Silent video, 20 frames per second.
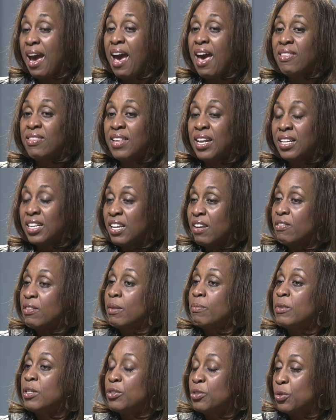and then give
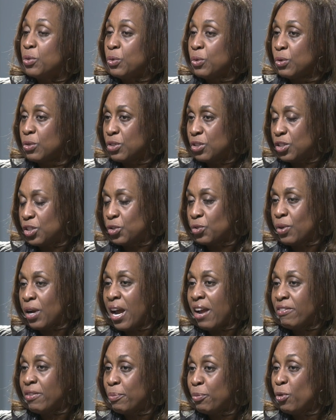them the tools to
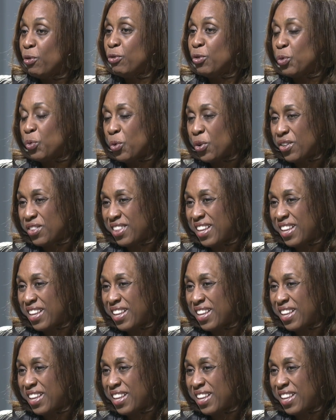strive and move toward